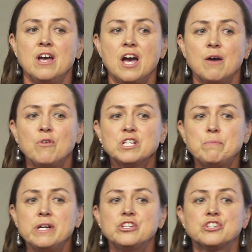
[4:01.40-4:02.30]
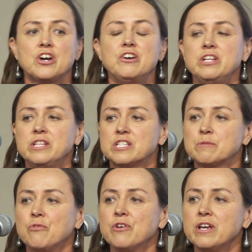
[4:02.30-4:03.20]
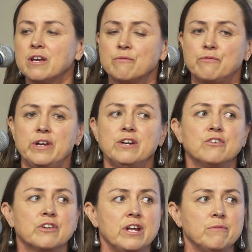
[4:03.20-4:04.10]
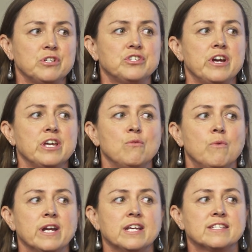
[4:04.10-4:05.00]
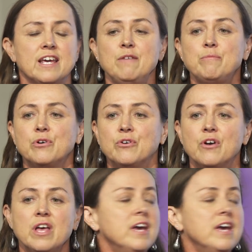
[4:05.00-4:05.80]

And what's been shown in the sporting field, and I'm just showing you one example,